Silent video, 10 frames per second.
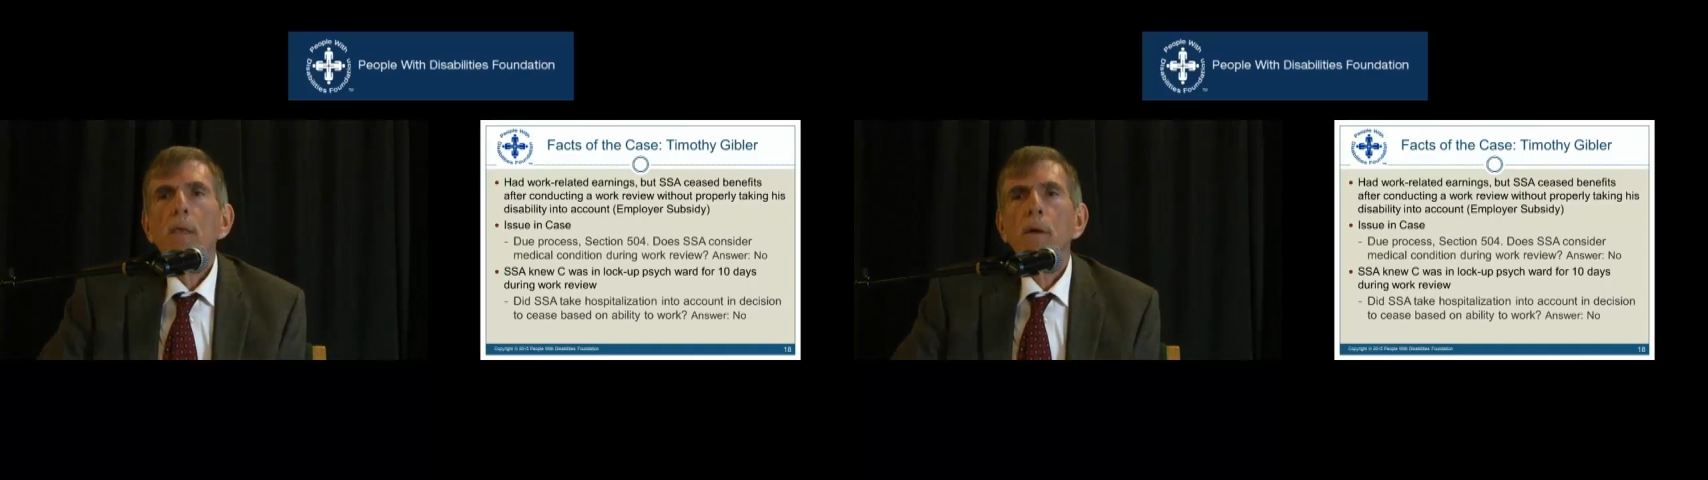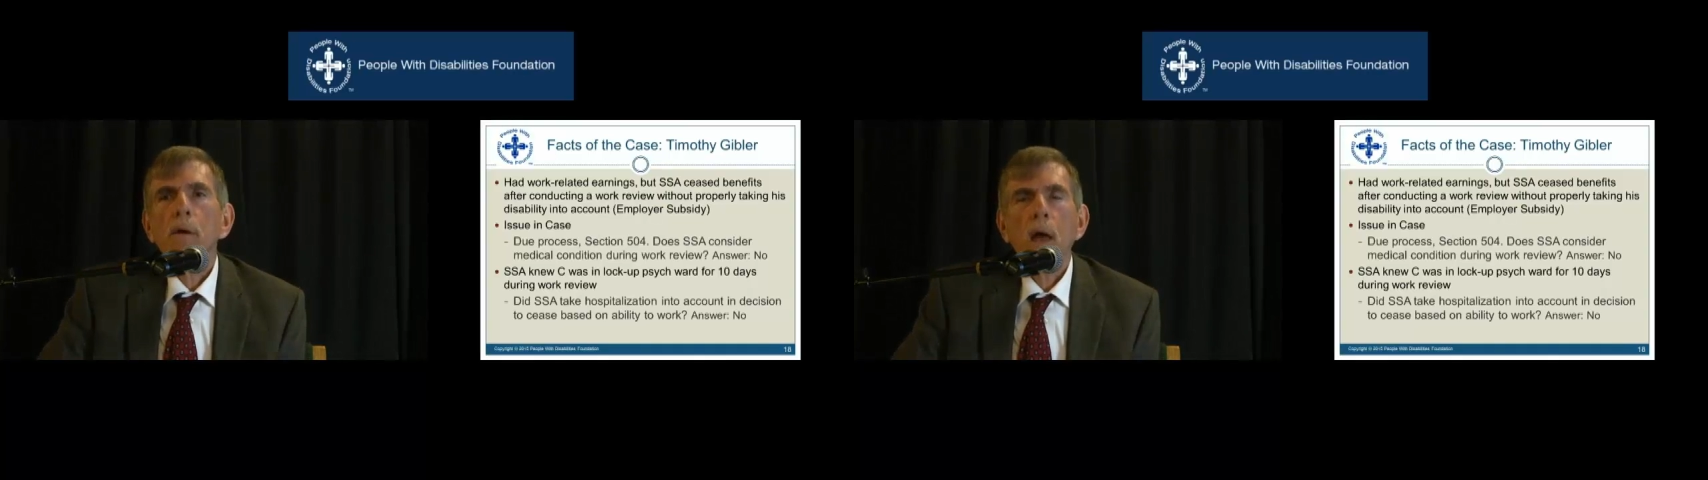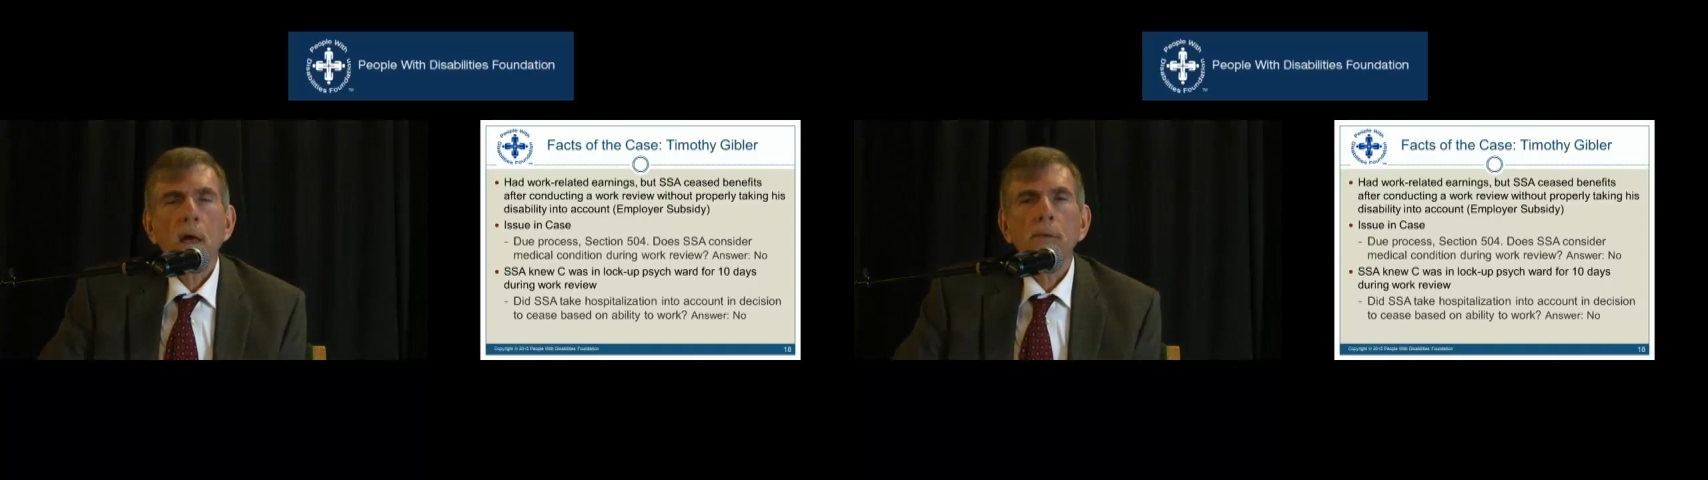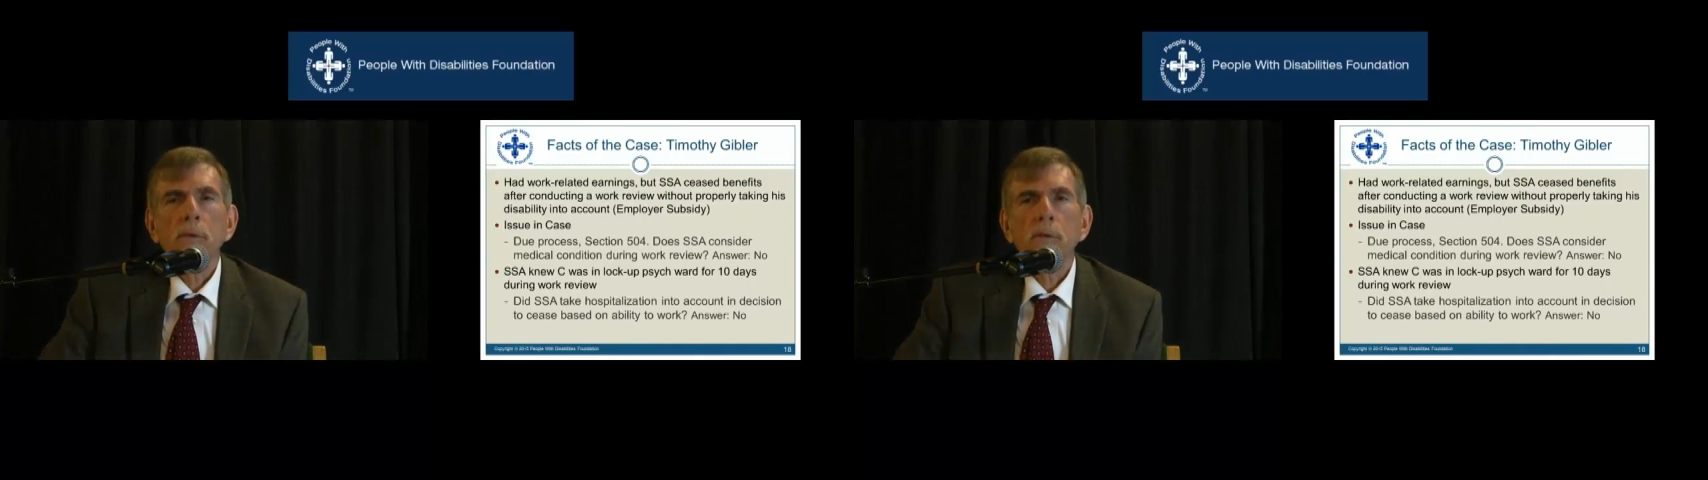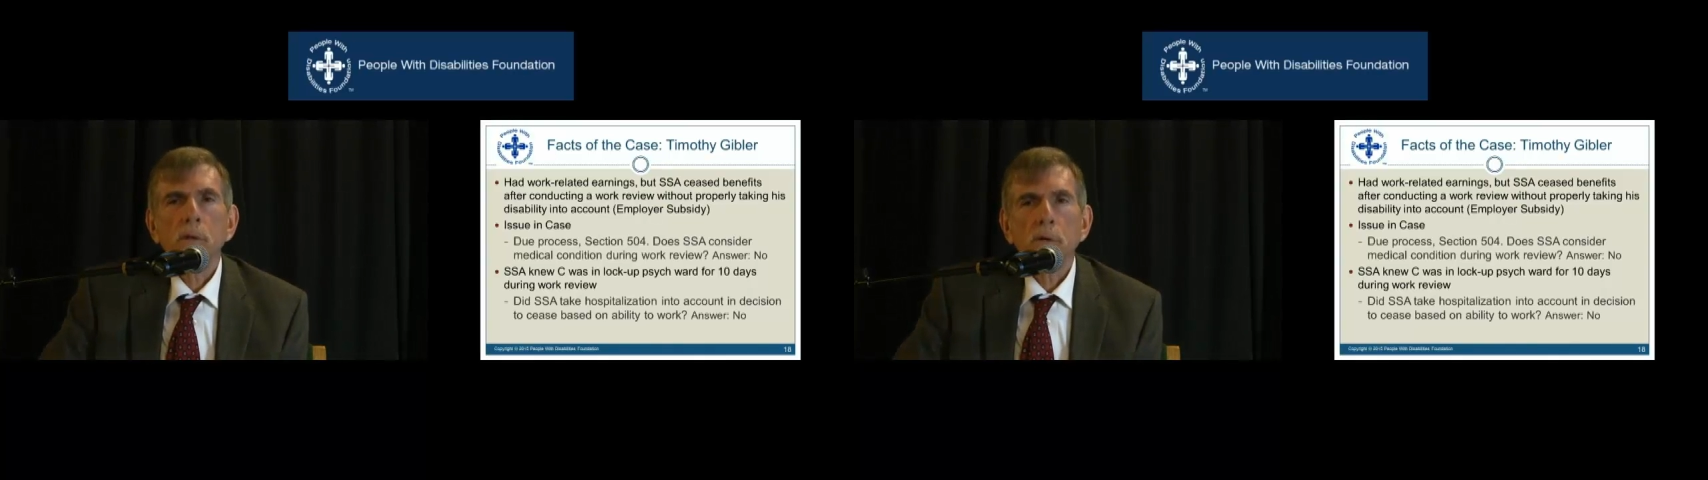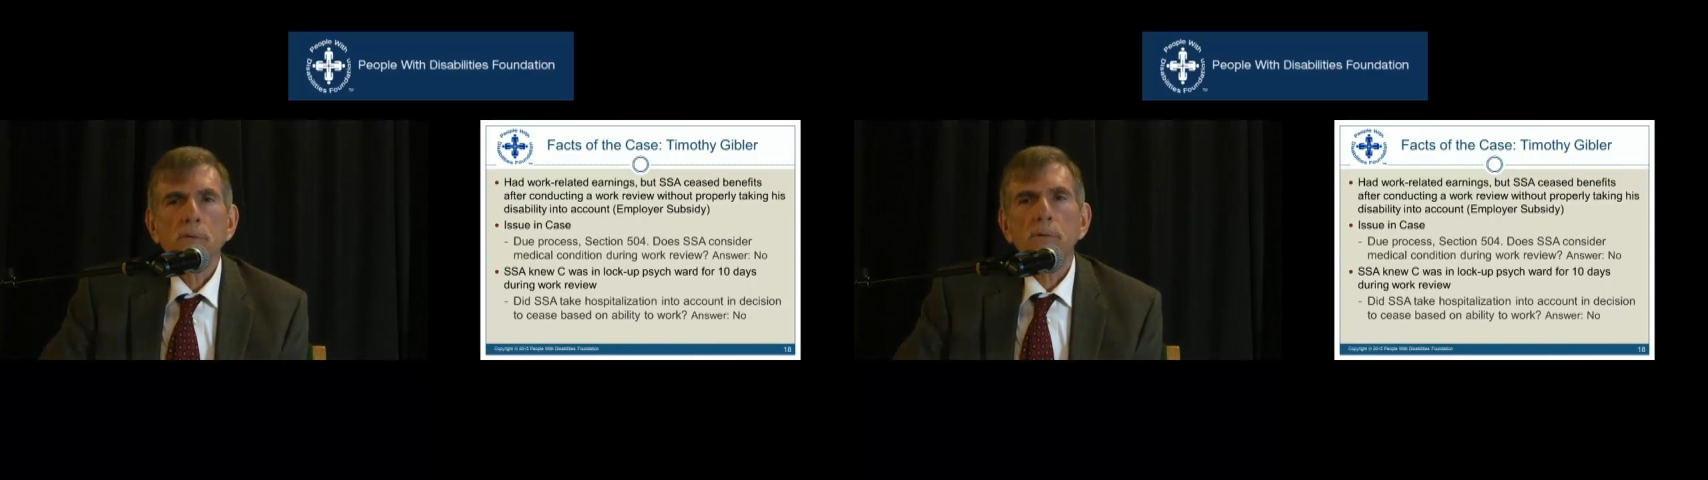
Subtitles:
They're at the Social